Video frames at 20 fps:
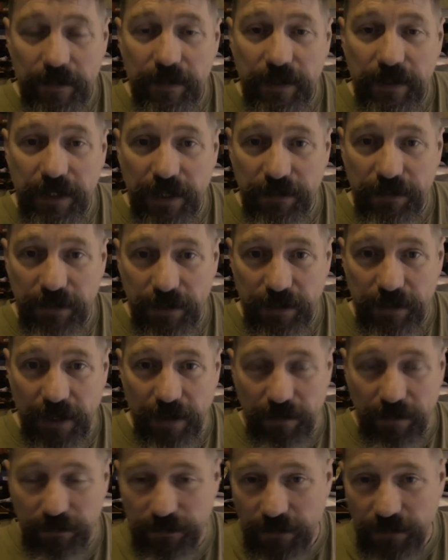give you that
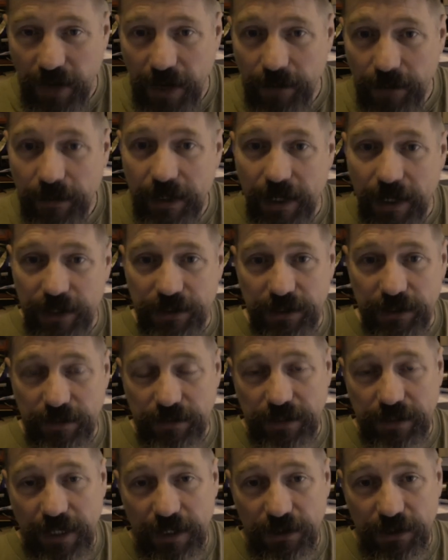variation of
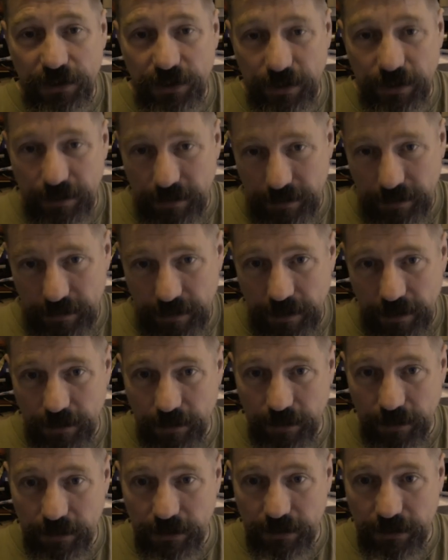tension
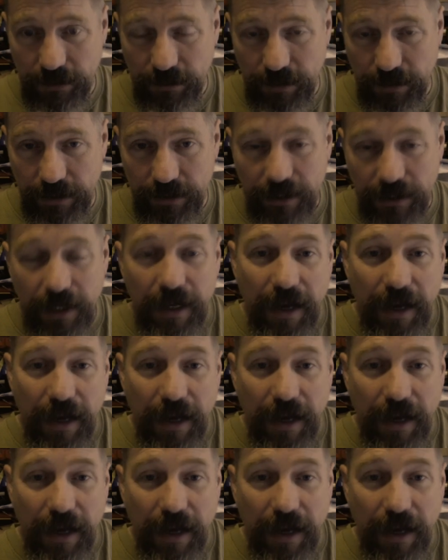across the strings.